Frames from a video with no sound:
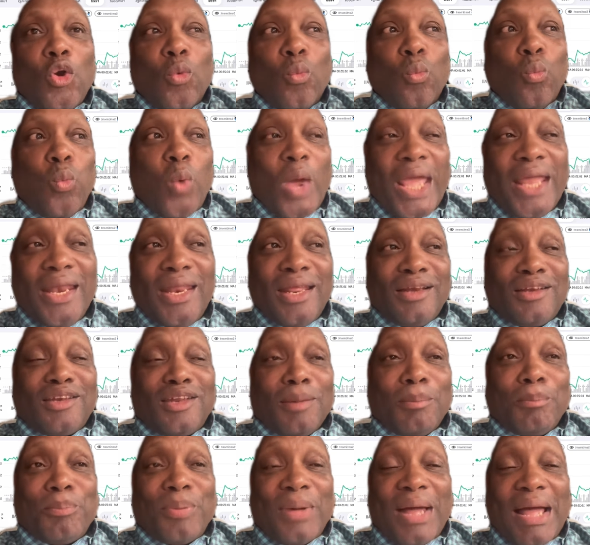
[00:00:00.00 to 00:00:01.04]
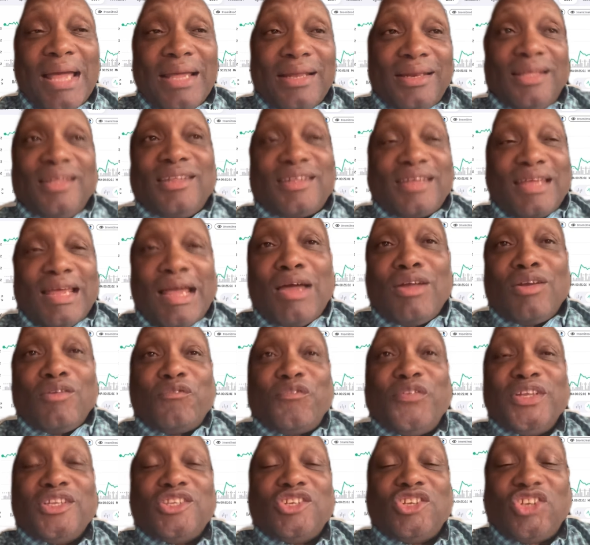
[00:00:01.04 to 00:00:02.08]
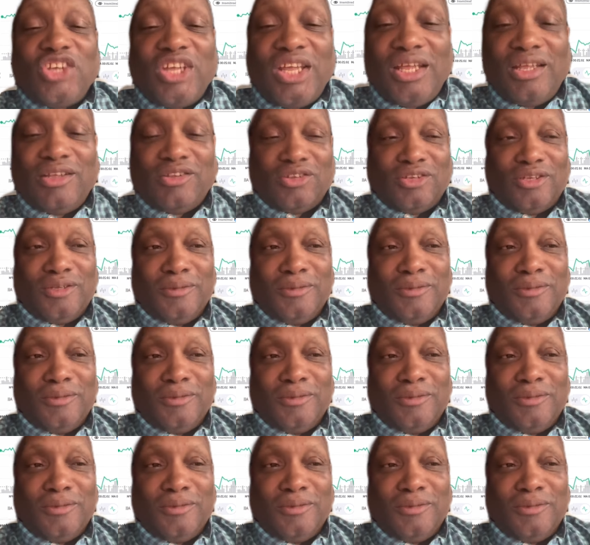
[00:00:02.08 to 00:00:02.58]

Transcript: waiting to buy these counterfeit shares.